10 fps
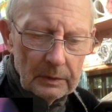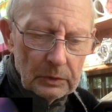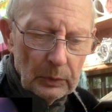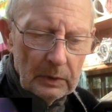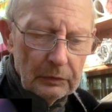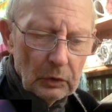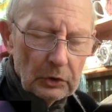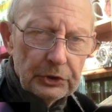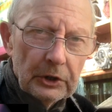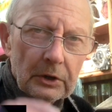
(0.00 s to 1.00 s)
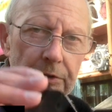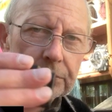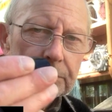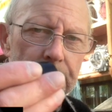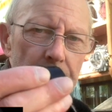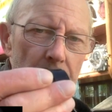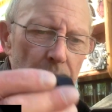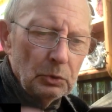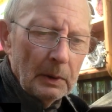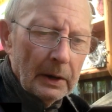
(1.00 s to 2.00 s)
24 shots,
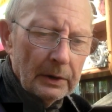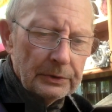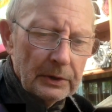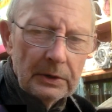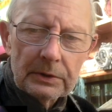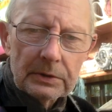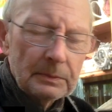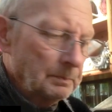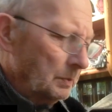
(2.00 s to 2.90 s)
2 magazines.